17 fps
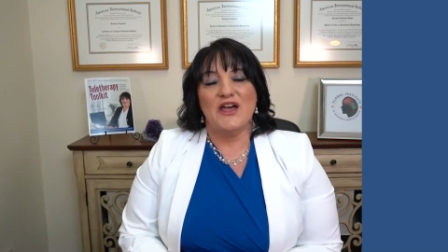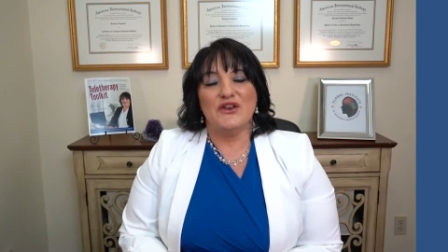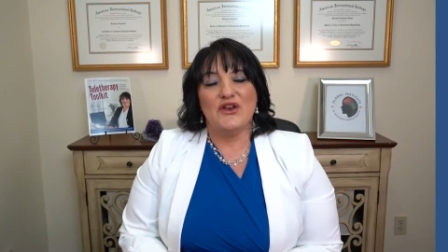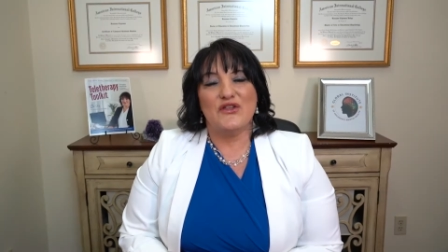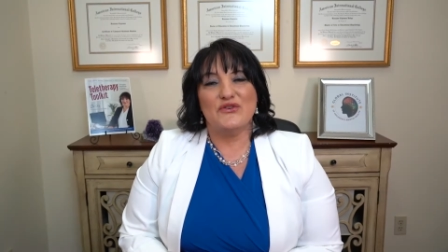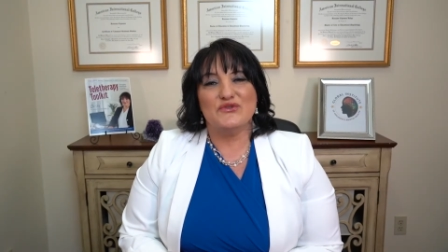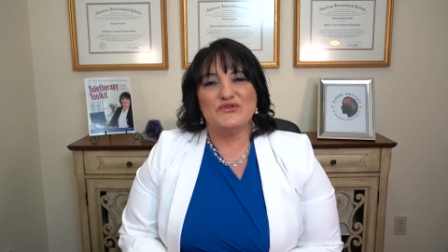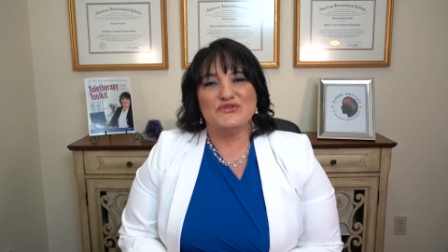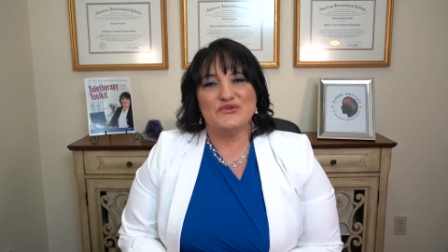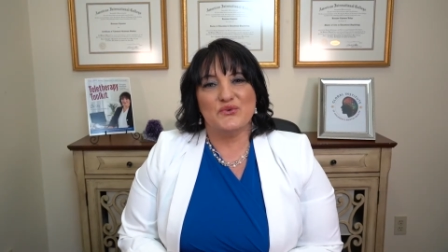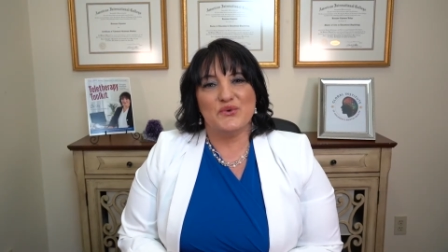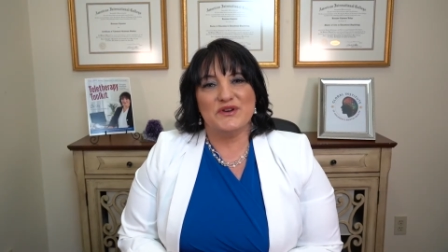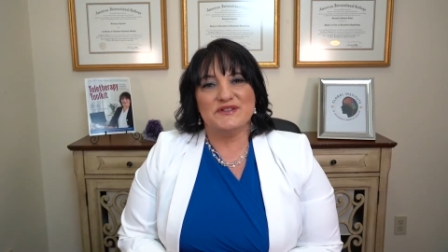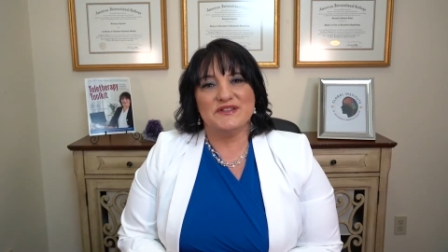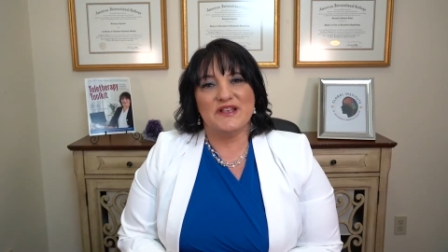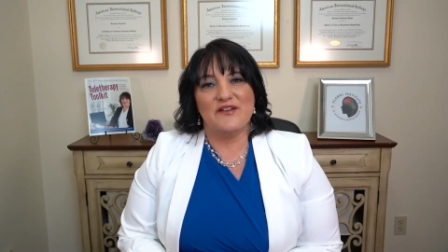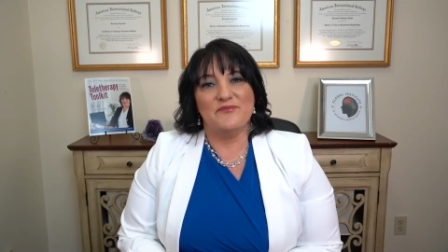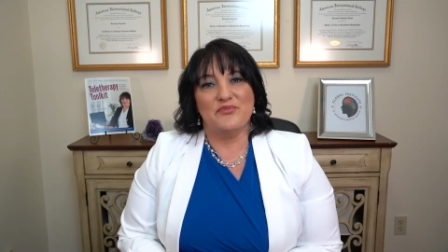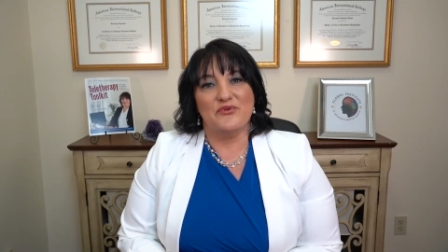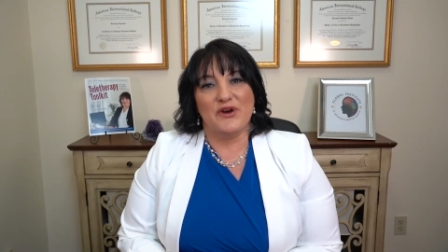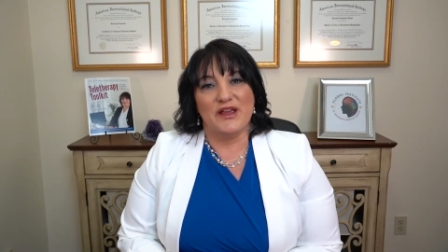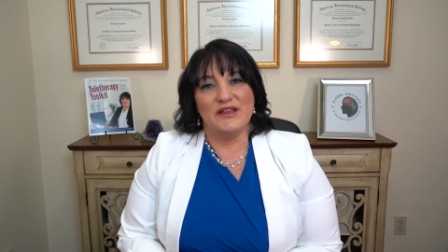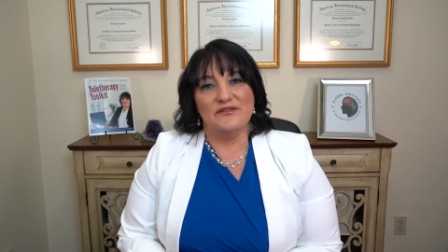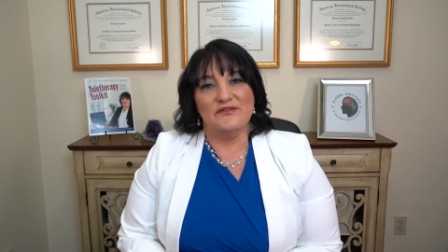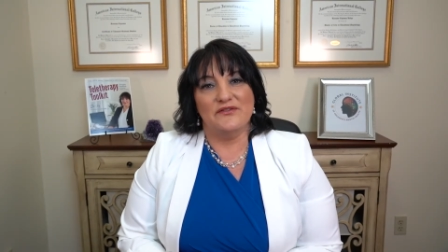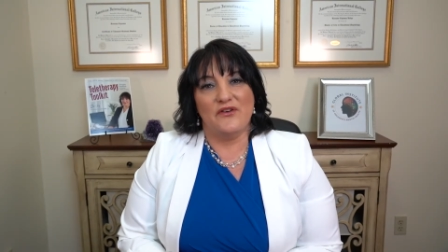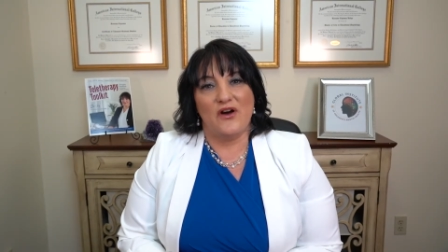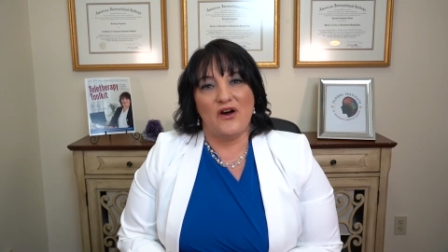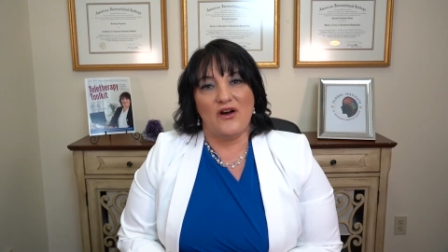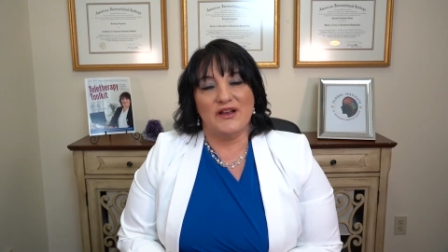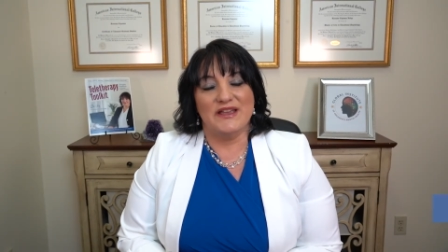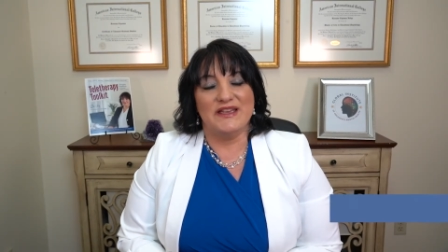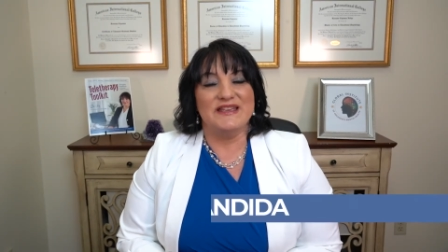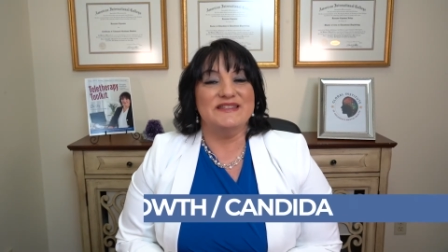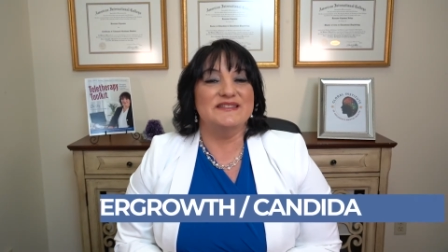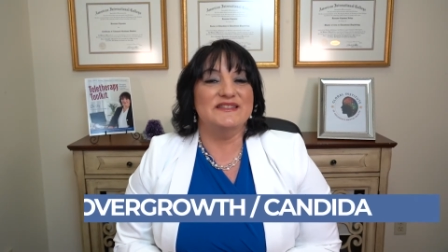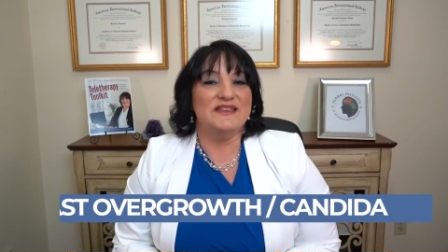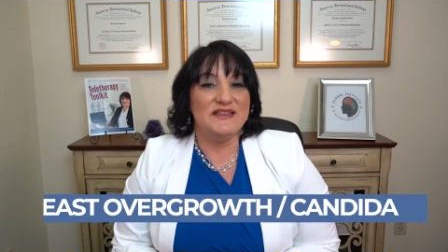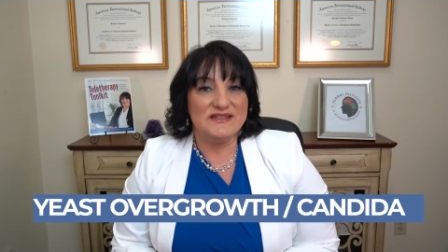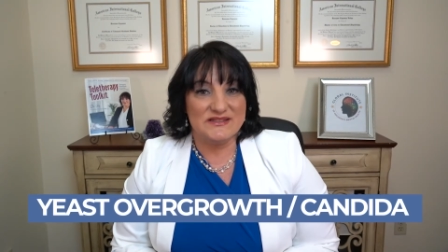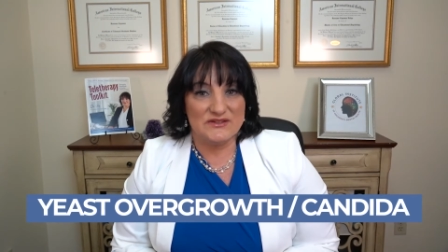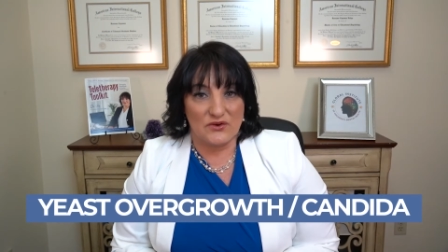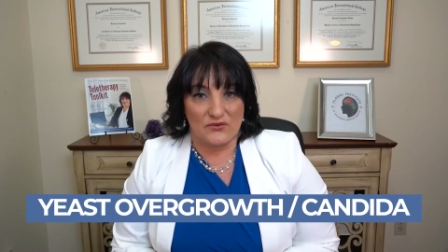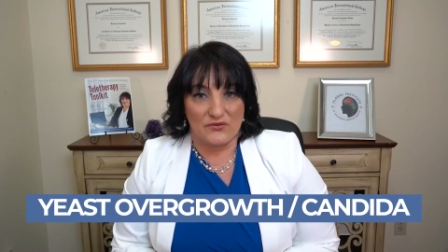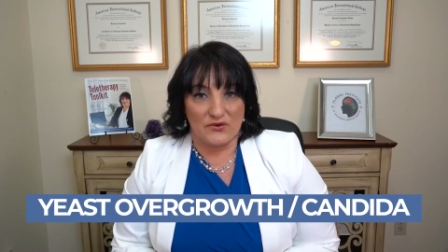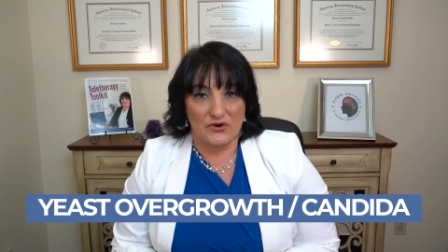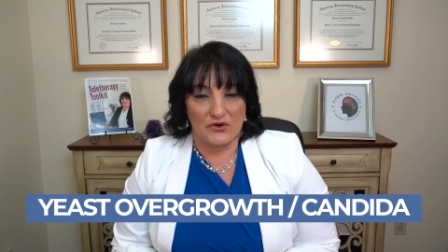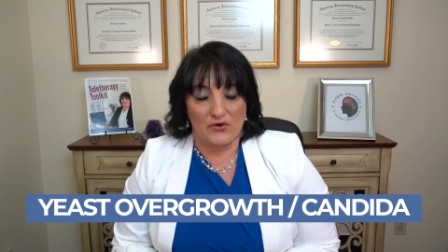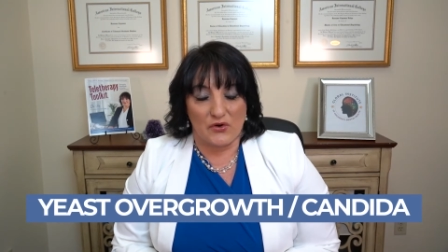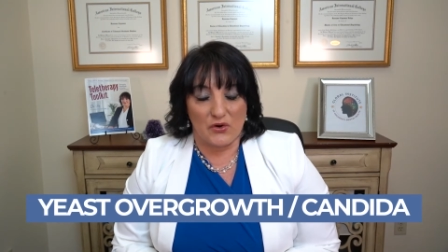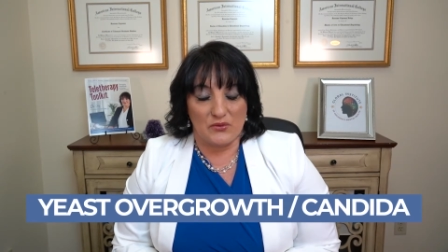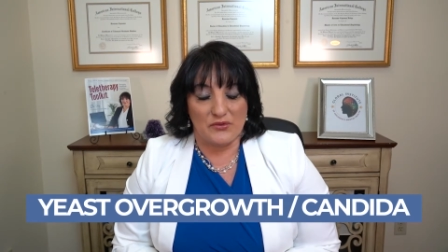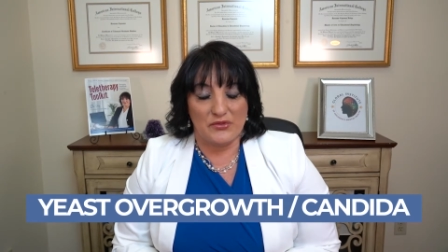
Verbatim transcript: Another source of brain fog is yeast overgrowth